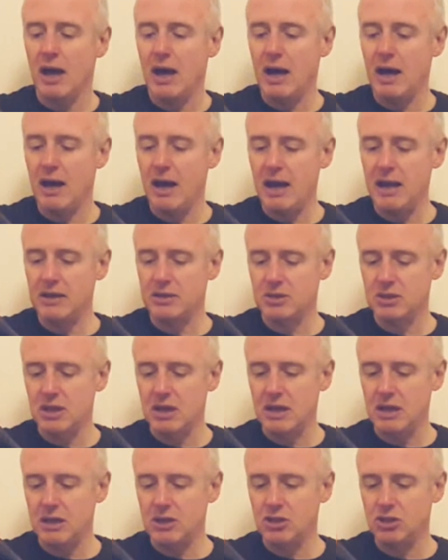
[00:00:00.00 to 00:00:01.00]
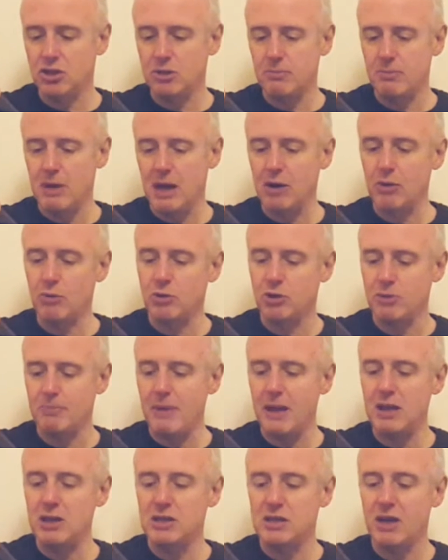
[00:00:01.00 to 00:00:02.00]
Uh, it's the uh,
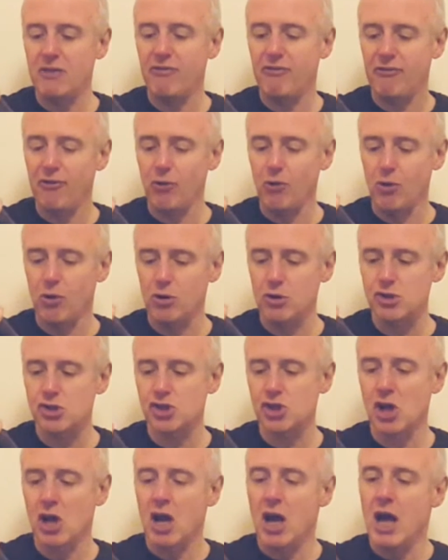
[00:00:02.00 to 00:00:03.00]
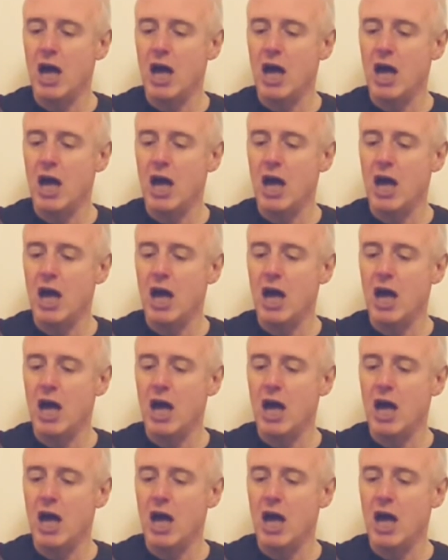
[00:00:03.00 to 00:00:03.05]
Domaine des Forges,